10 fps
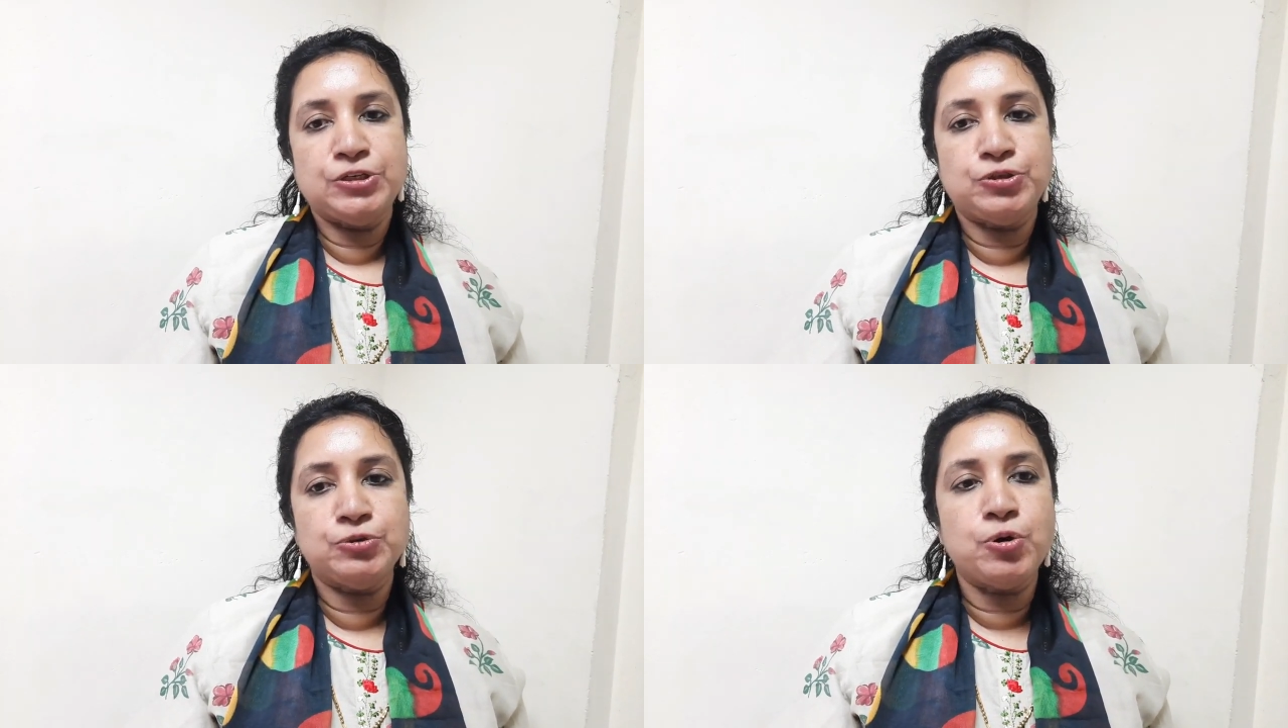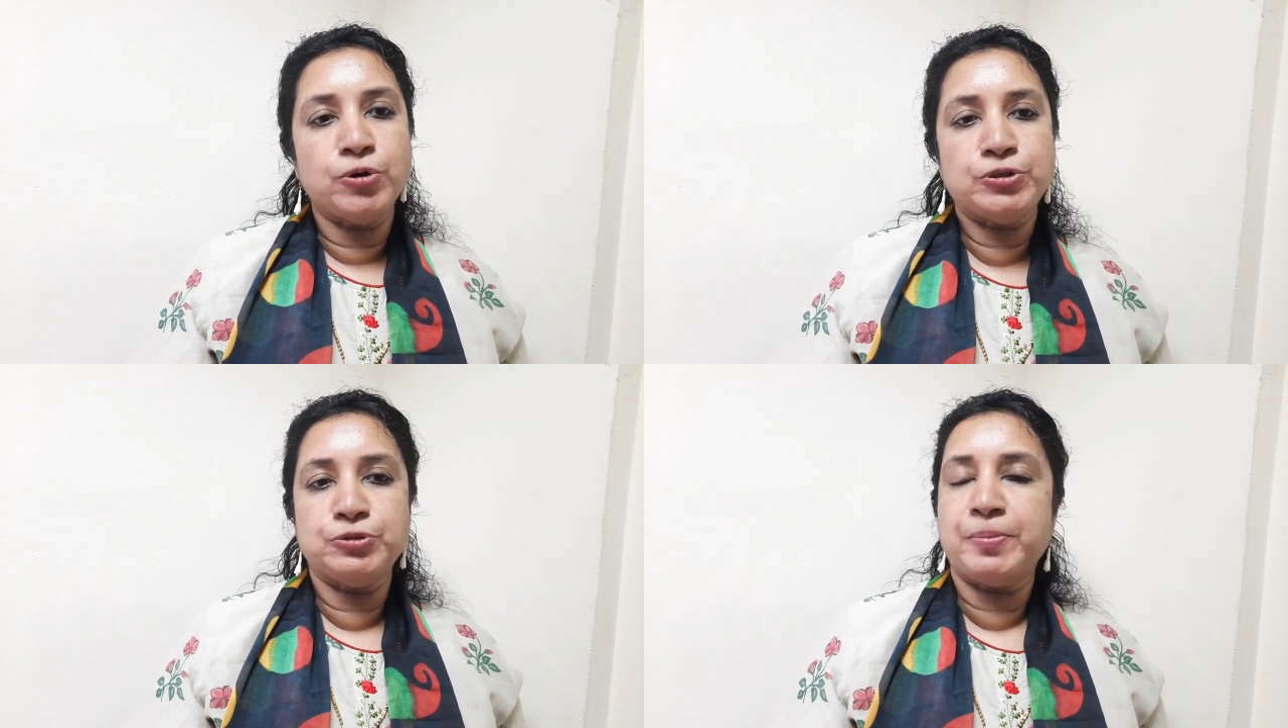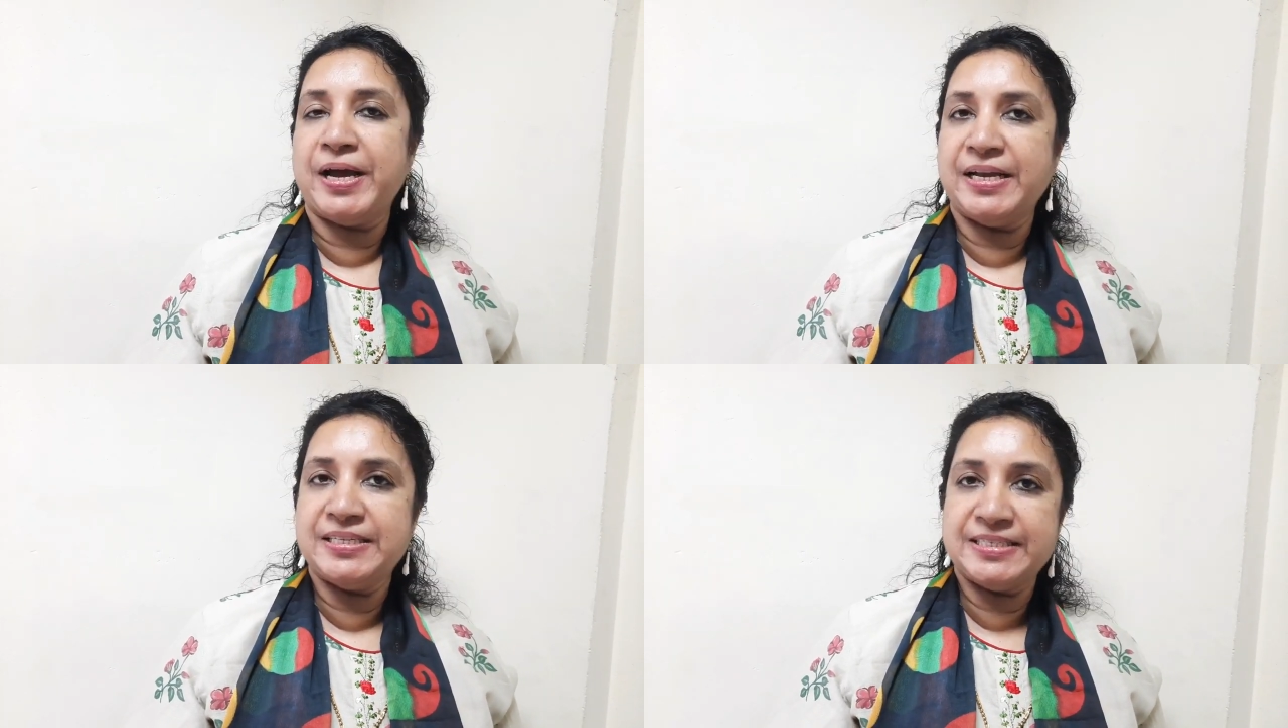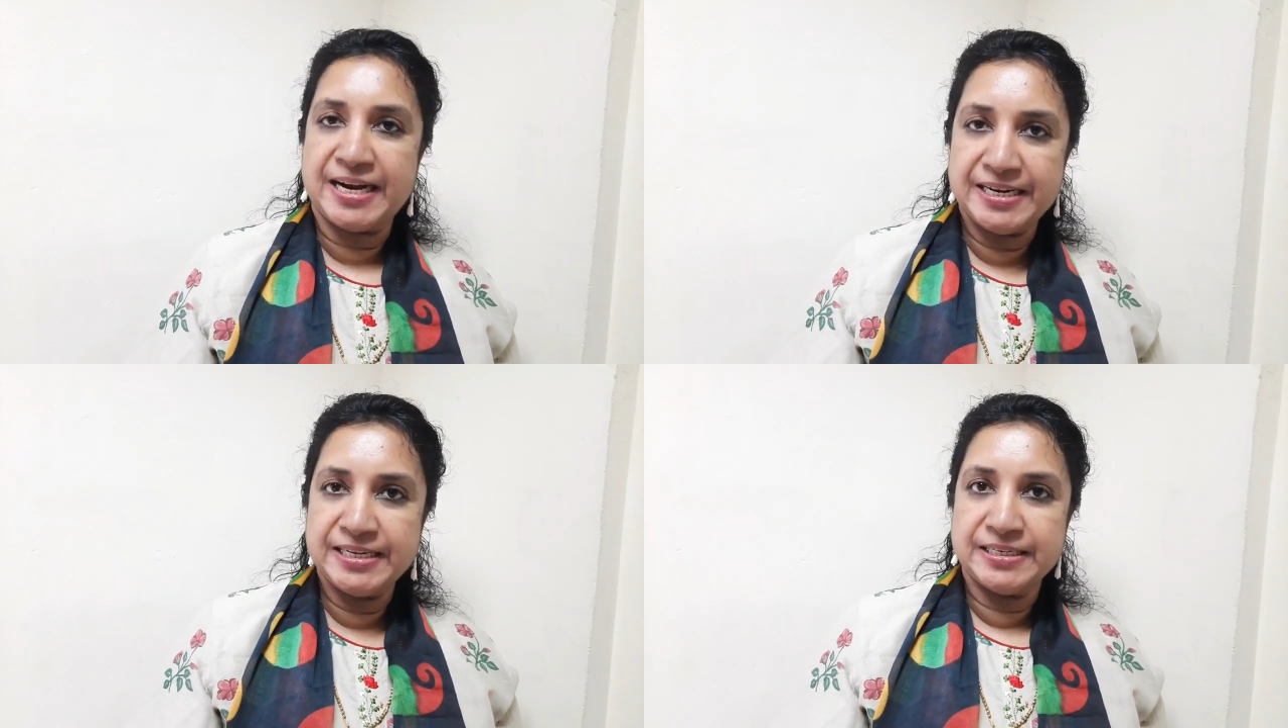to go to my
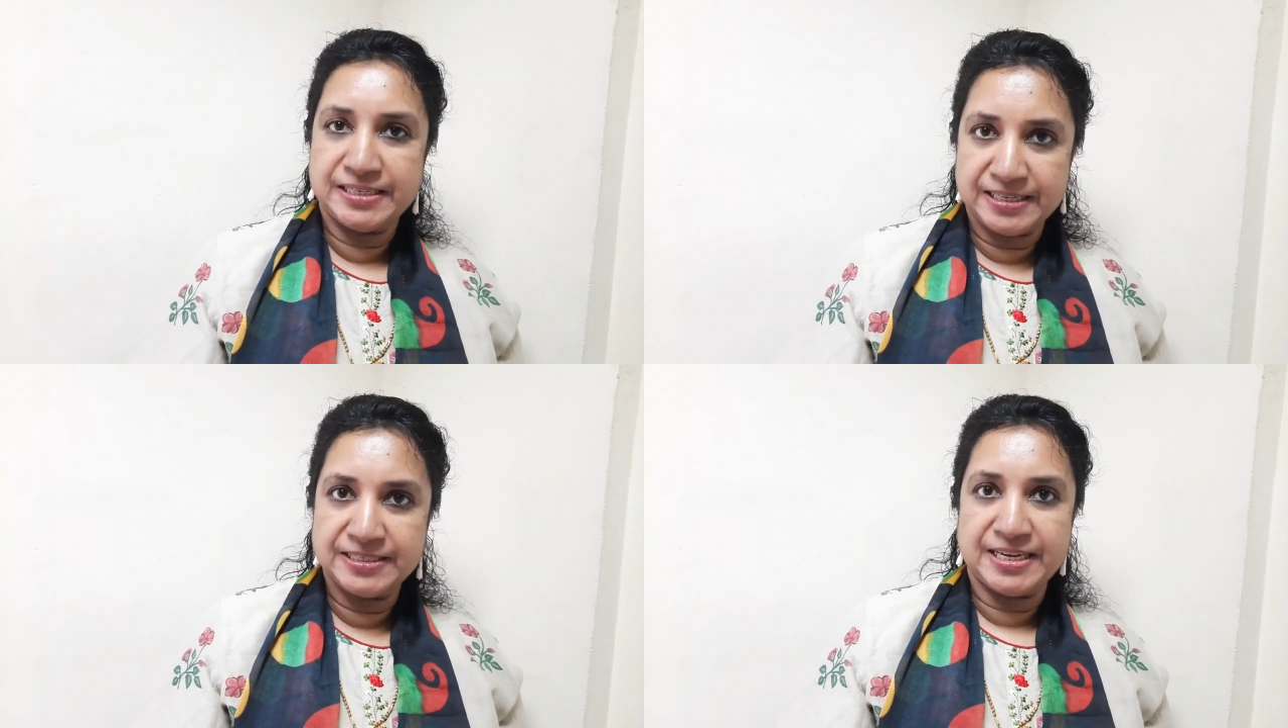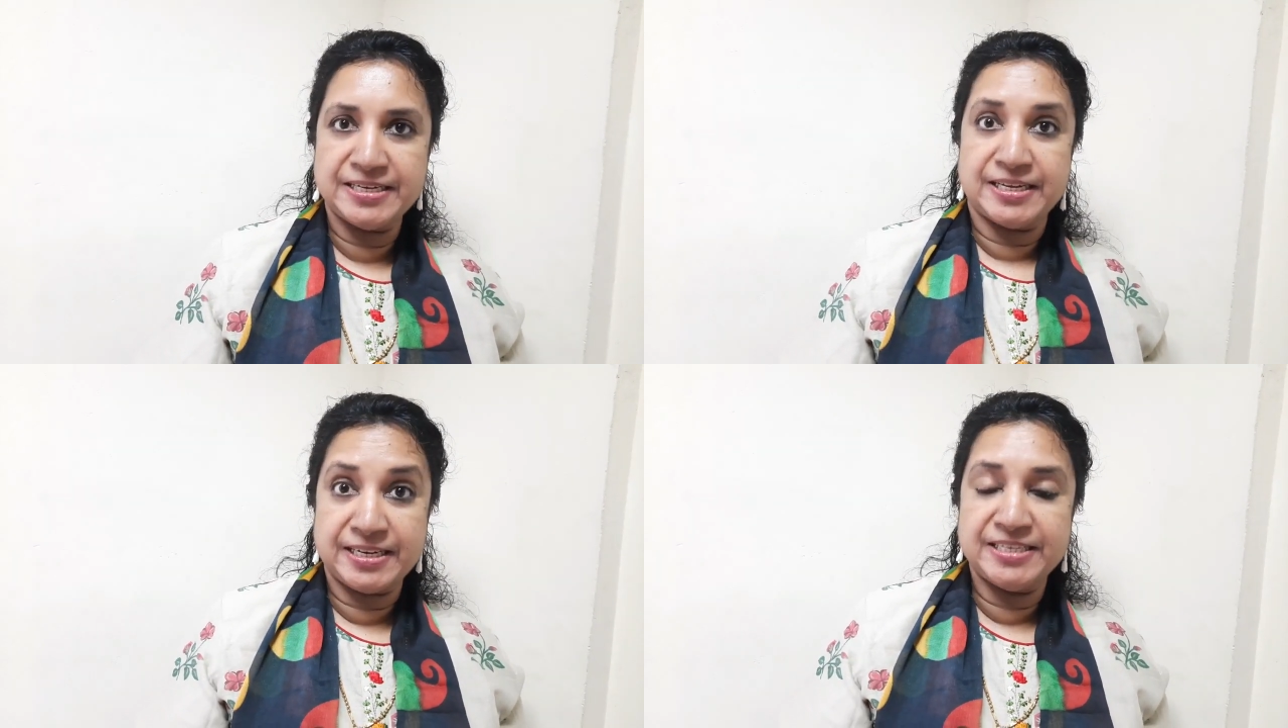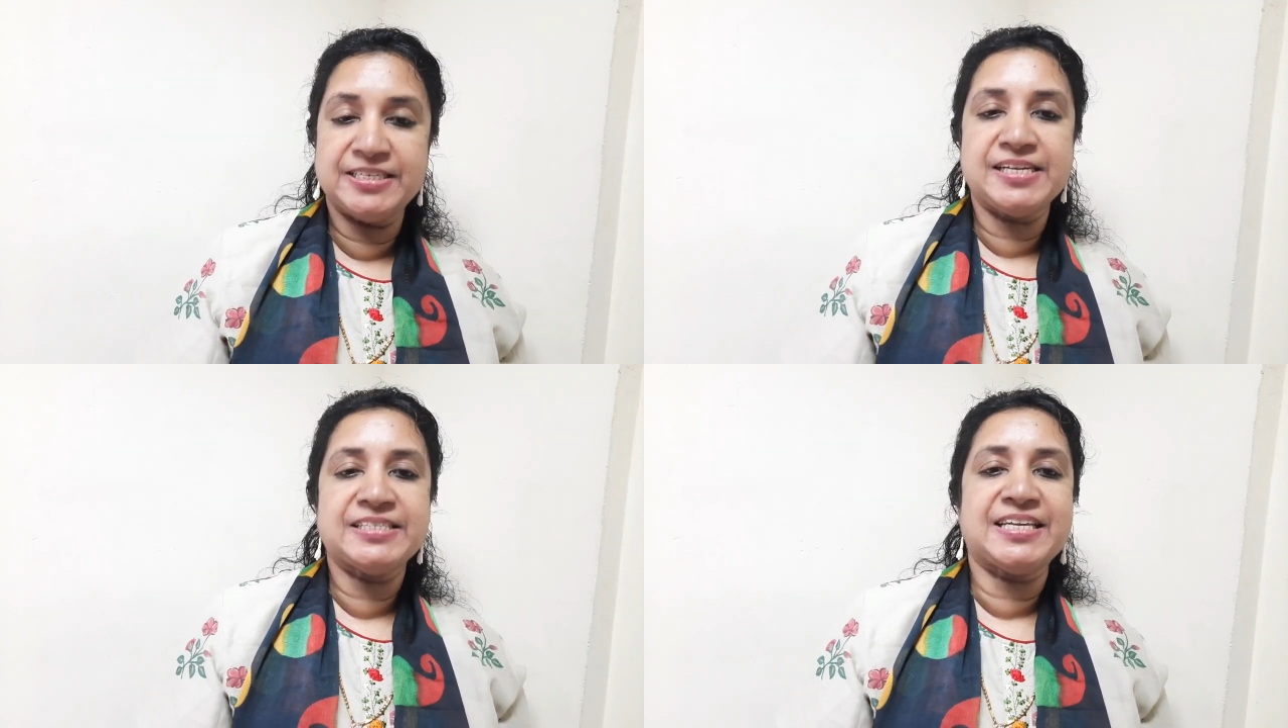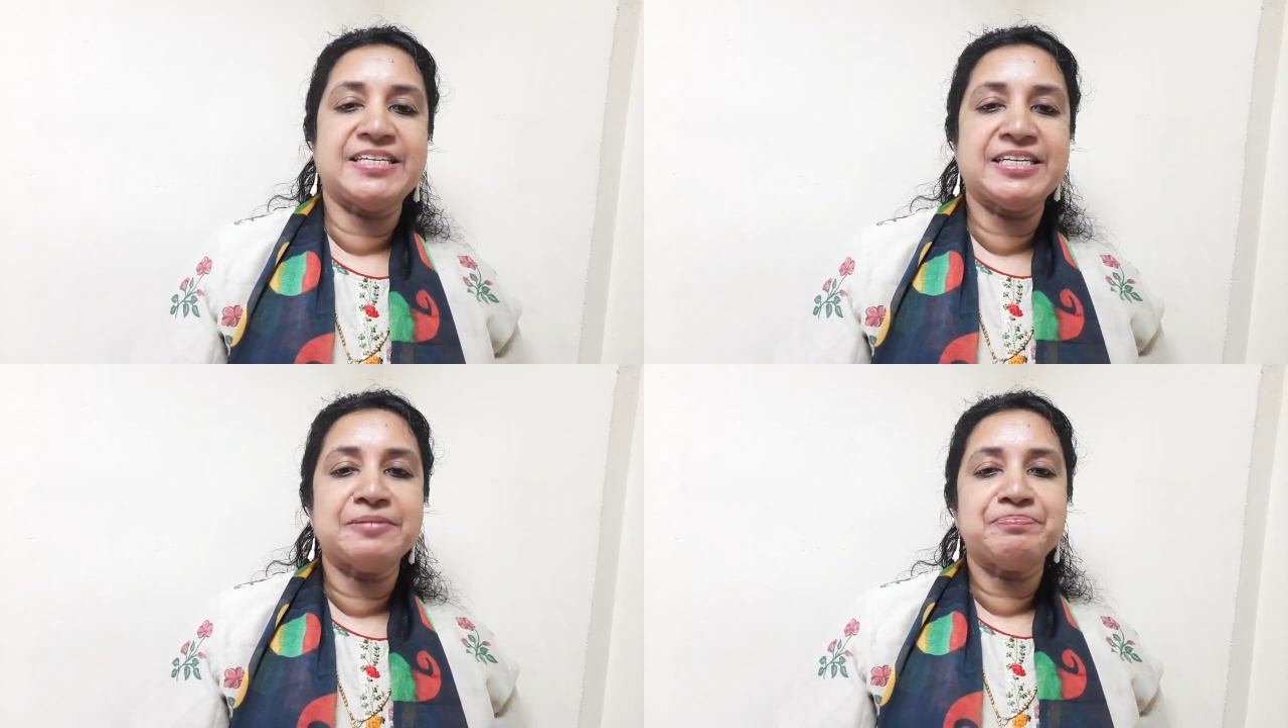study center, regional
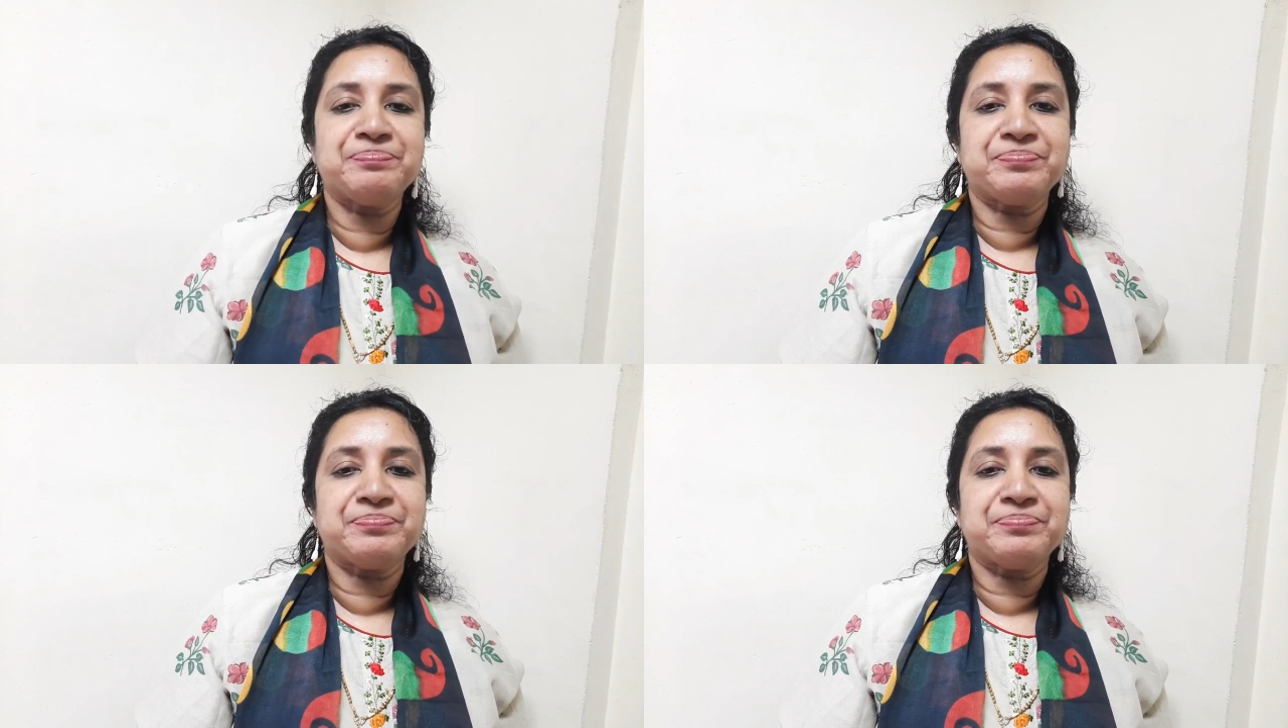center.